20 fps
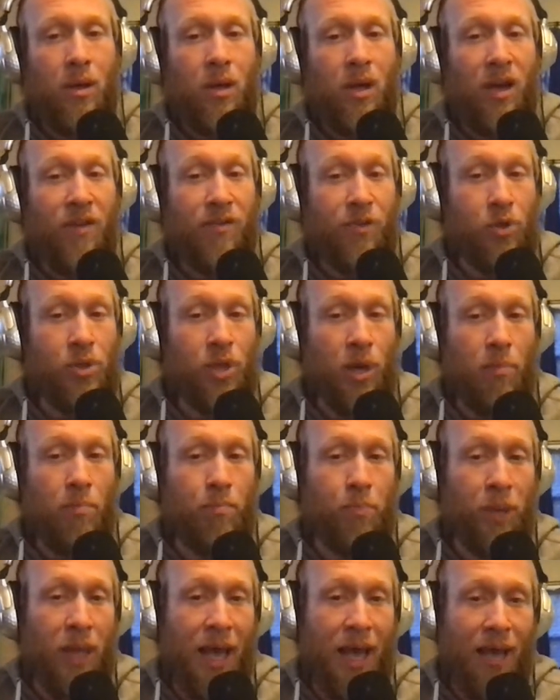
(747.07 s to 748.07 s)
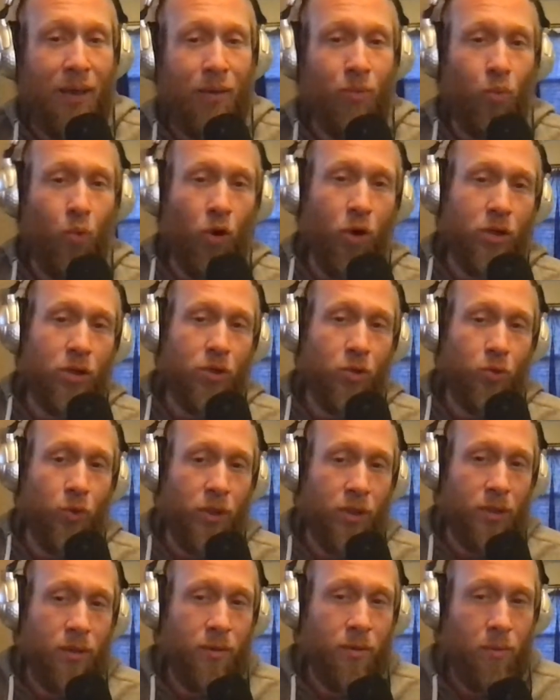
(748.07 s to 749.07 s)
Have you some plan
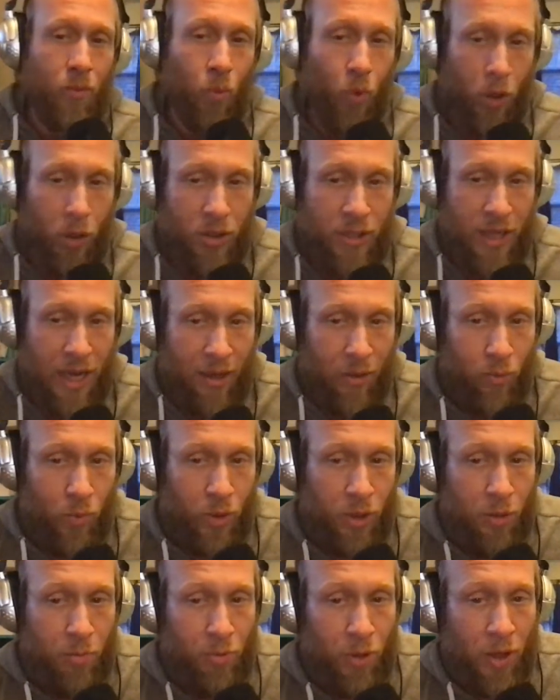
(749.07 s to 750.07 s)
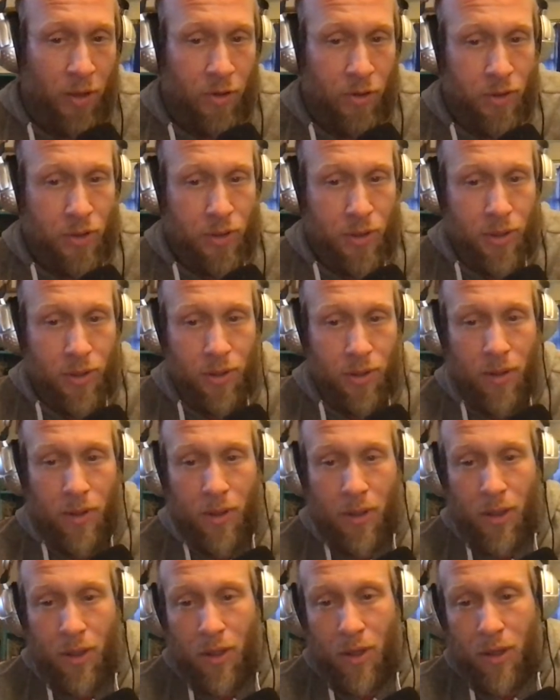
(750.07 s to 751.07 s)
worked out with the brothers?
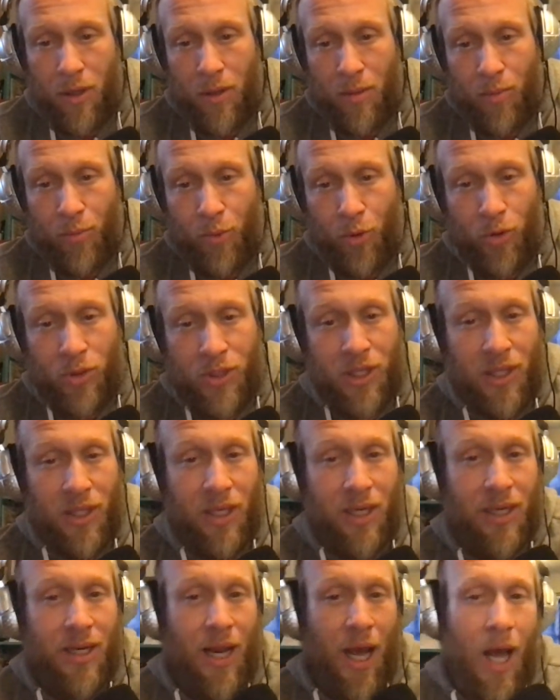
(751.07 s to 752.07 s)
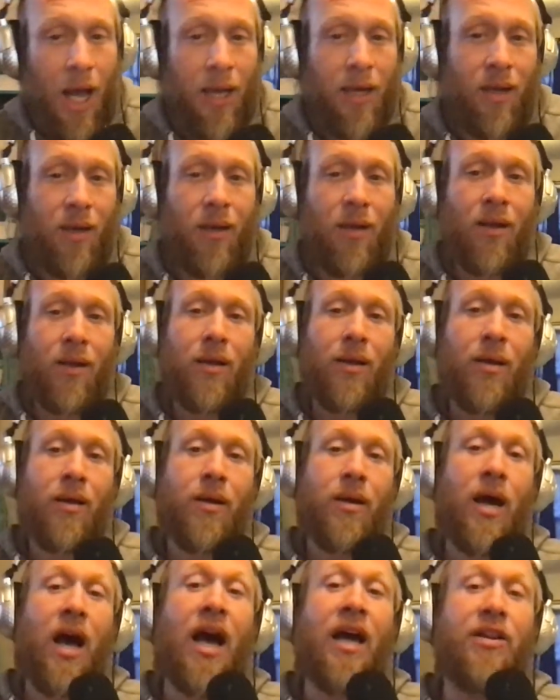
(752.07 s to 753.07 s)
Portillion nodded.
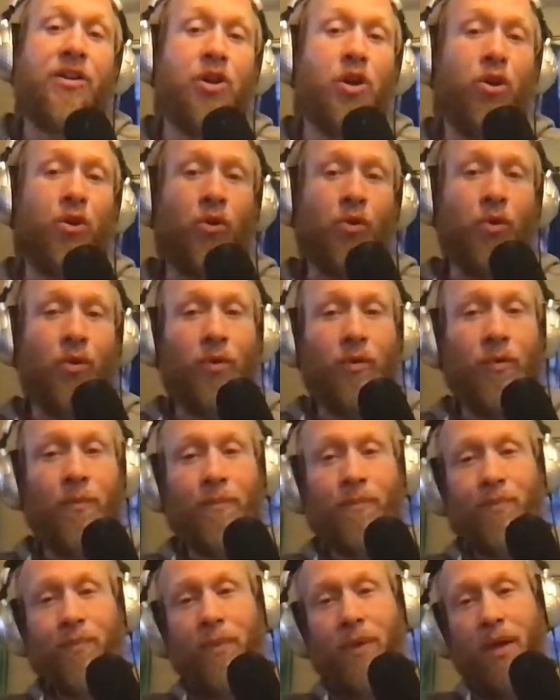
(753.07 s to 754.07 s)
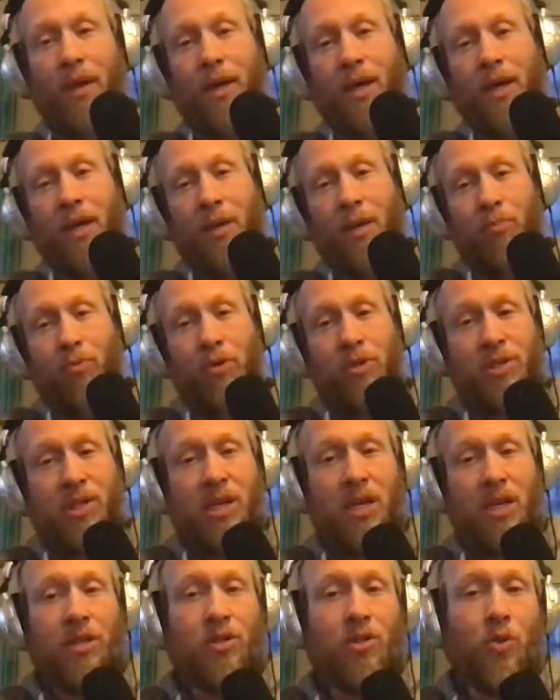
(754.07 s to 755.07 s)
I do. He
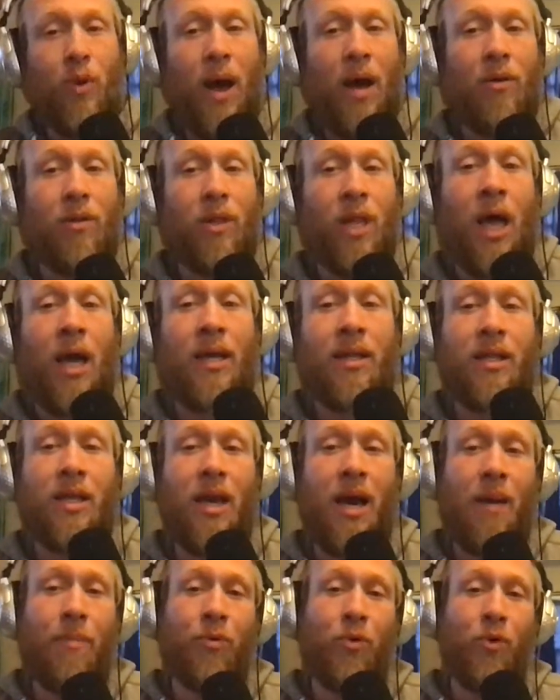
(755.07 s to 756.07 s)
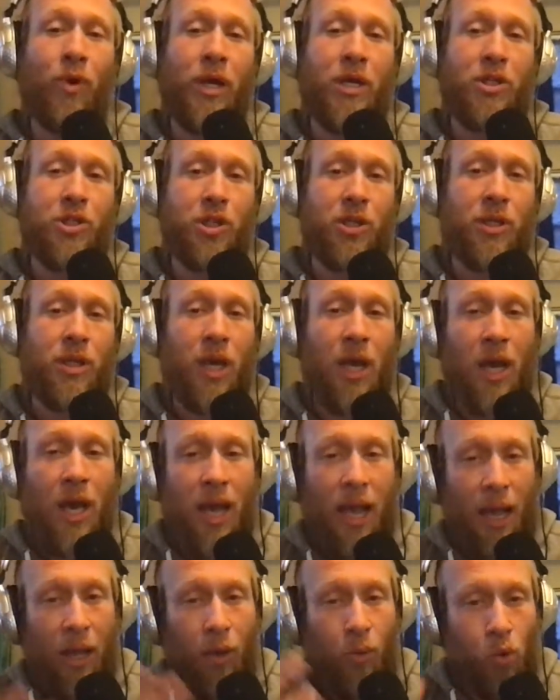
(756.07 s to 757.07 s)
proceeded to outline the operation
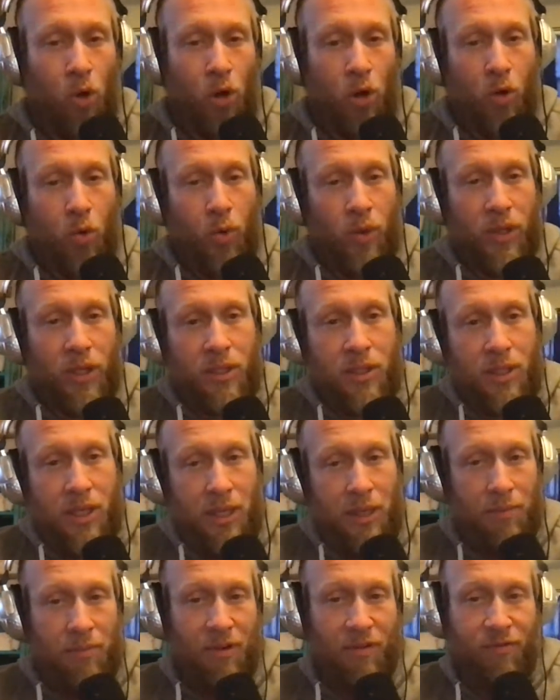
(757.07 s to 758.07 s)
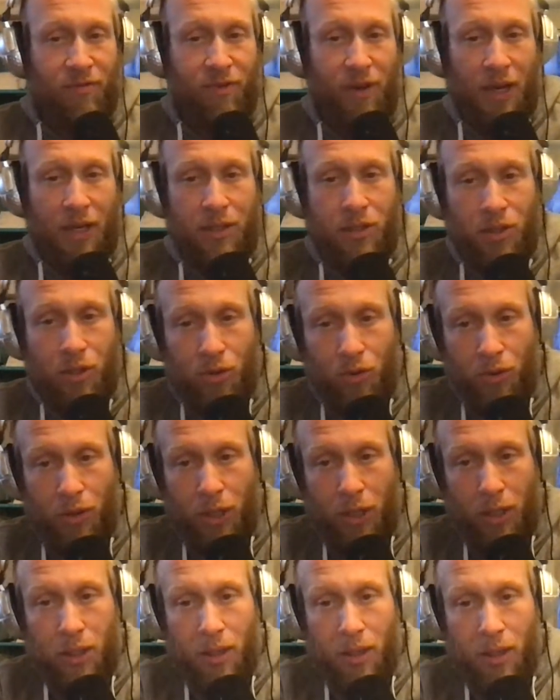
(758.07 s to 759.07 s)
and work with the team to fine tune it.